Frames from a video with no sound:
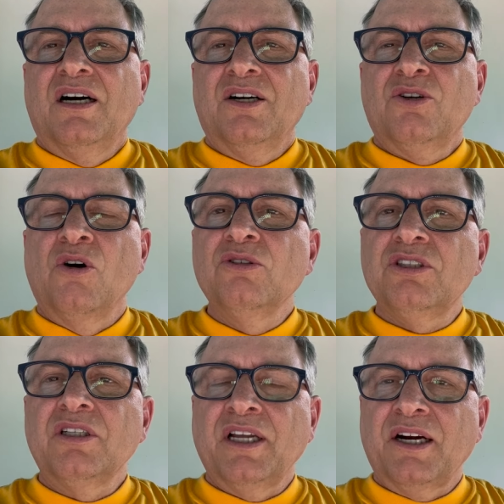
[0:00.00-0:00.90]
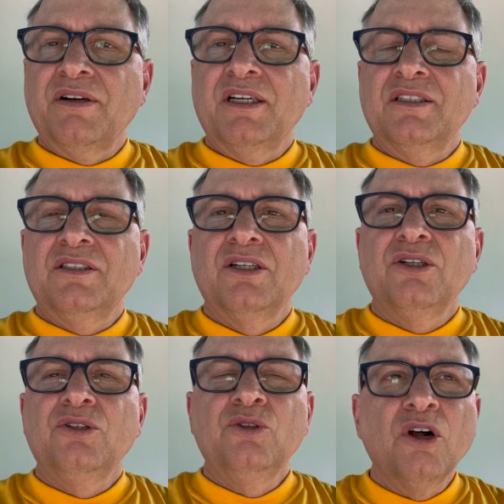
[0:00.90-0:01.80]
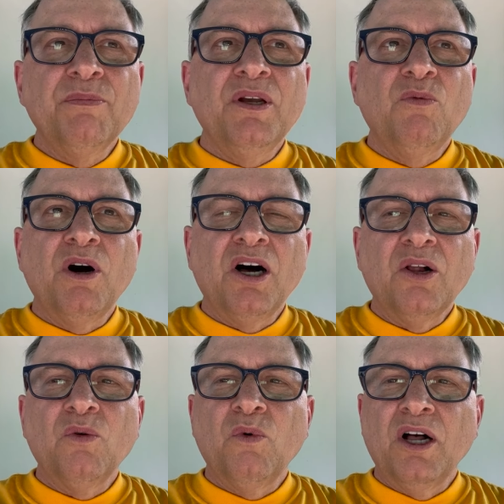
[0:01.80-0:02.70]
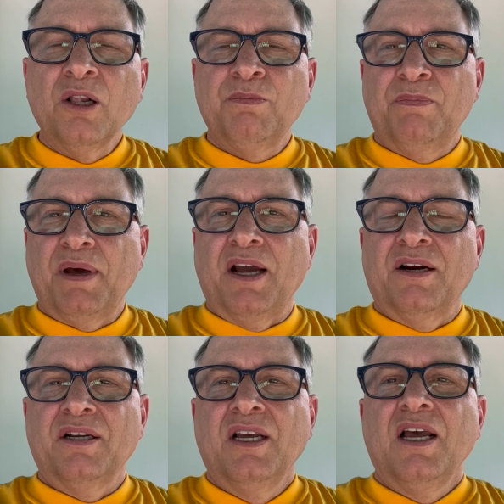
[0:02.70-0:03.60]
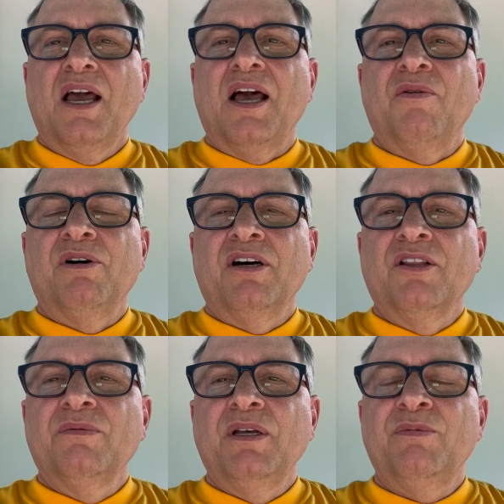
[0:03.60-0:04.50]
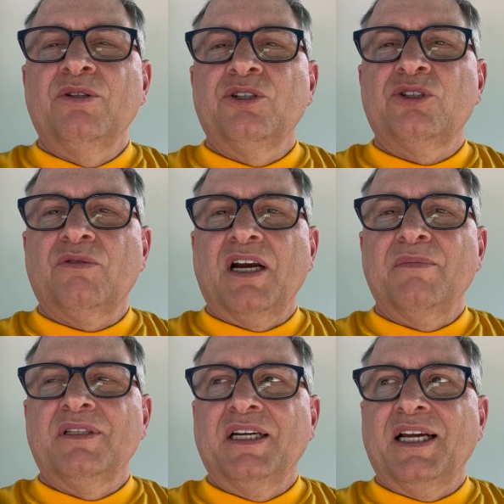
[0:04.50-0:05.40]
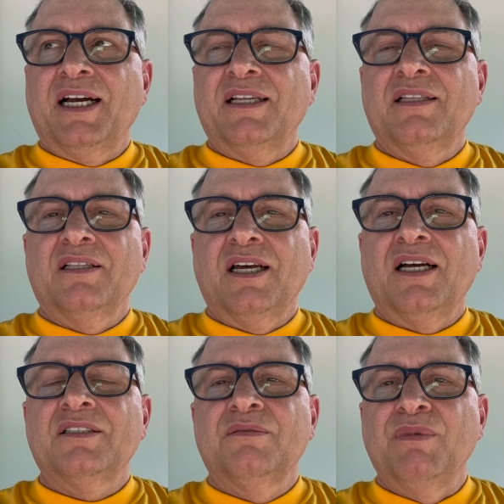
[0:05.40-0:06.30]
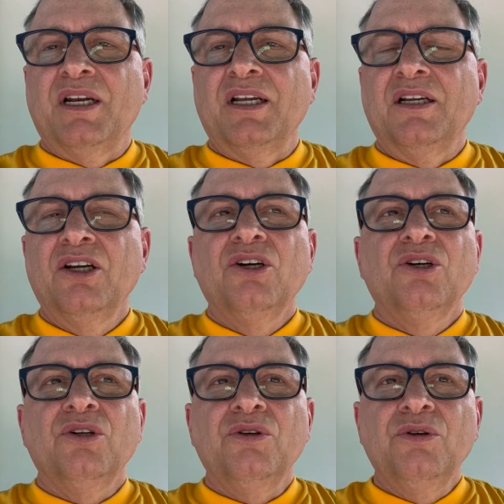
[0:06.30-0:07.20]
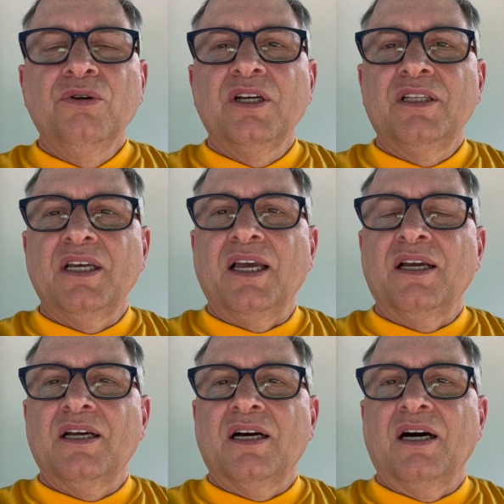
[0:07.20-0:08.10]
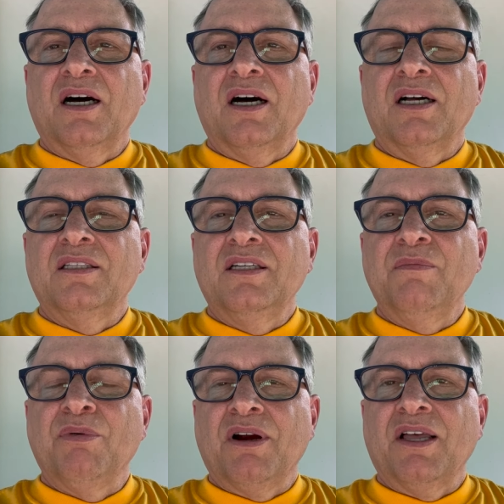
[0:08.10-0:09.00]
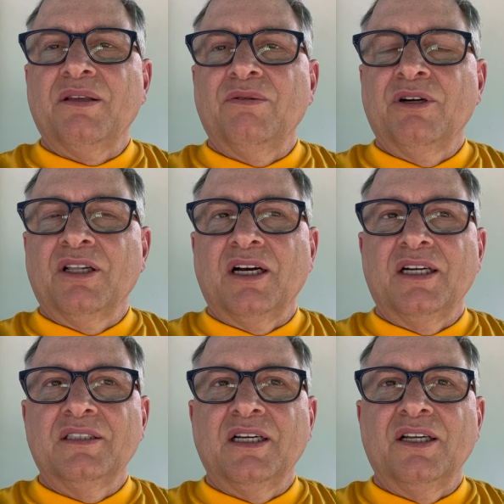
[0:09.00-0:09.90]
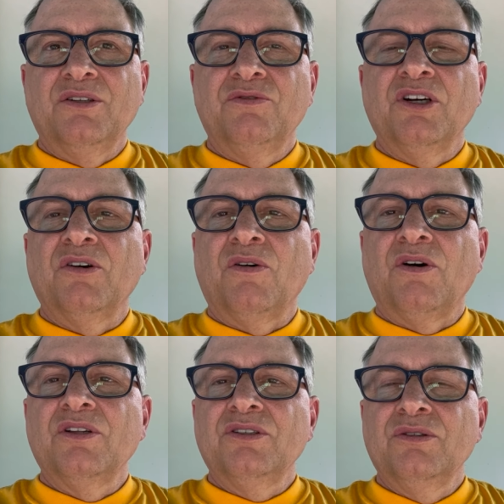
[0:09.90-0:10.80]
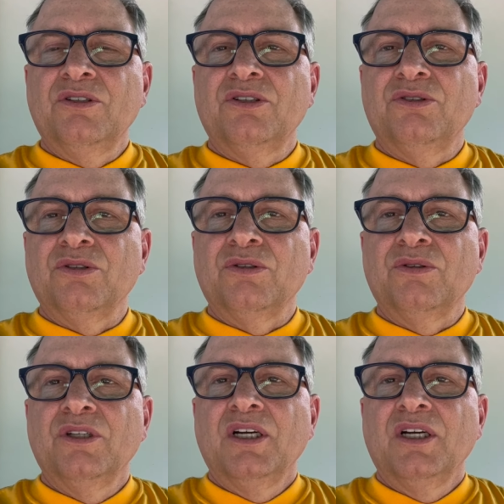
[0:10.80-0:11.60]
coastal areas, you'll be well prepared. And when other people are scrambling at the last minute, you could take a deep breath and realize that you've done all that you could do,